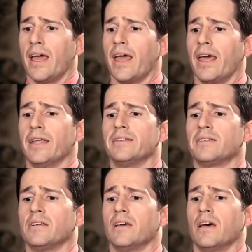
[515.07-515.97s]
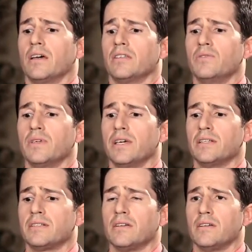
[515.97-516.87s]
and you
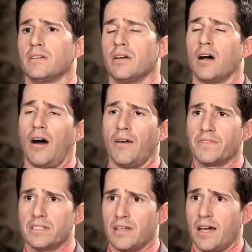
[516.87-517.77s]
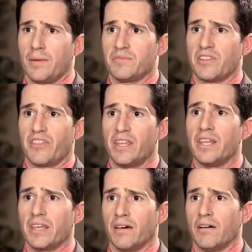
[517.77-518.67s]
get oftentimes the
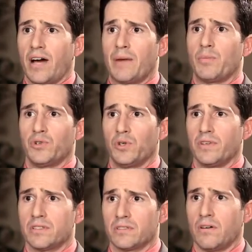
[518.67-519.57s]
thinning of hypertrophic